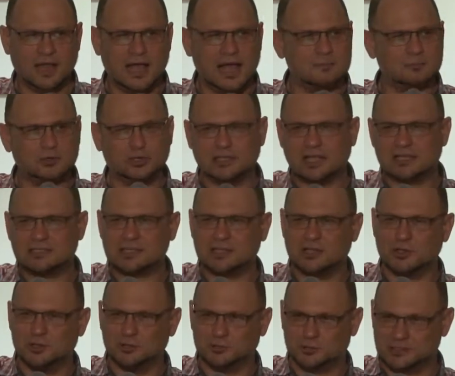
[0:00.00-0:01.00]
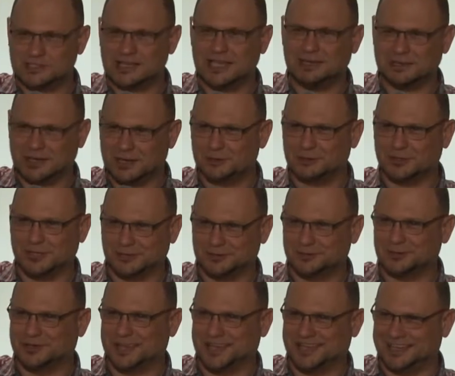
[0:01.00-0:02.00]
I'm not asking you to say it out
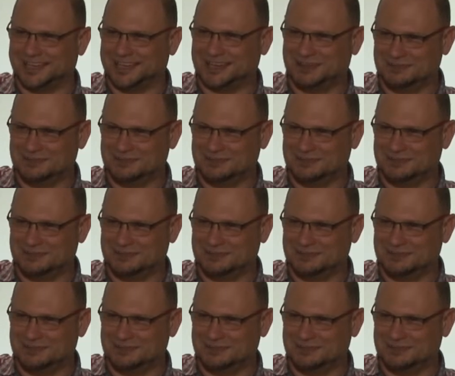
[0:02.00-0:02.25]
loud, okay?